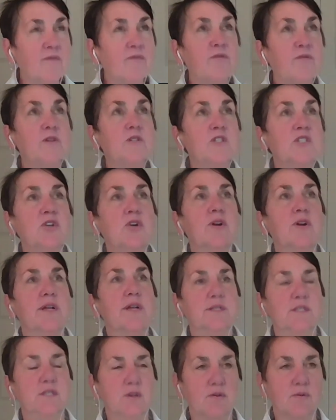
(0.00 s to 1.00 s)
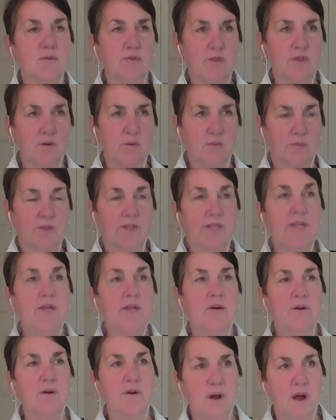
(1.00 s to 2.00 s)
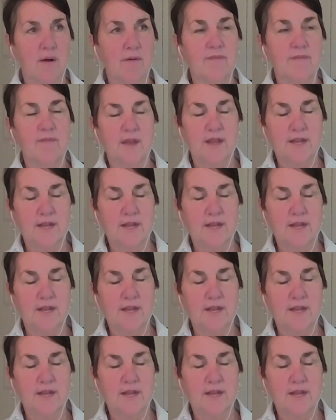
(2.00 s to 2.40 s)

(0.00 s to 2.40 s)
first starting as the leader of